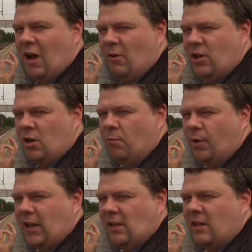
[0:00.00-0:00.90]
railway
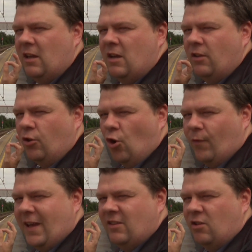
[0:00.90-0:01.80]
companies, the
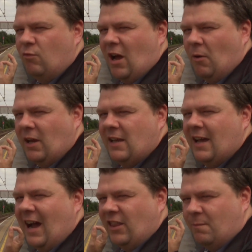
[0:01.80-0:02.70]
North Eastern Railway
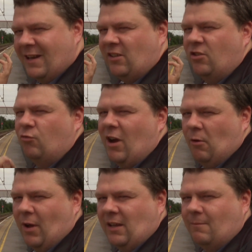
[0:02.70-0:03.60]
and the Midlands
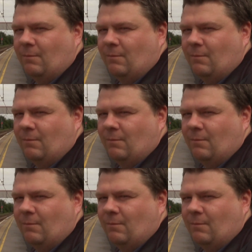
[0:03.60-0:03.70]
Railway.